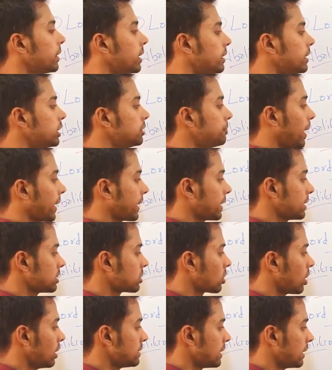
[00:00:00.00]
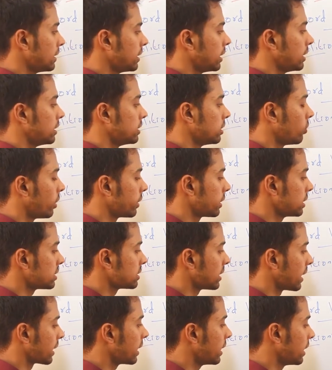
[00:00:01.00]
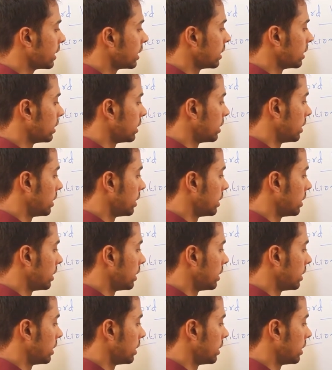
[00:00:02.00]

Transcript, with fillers: This practice is called Sati. What is Thagi?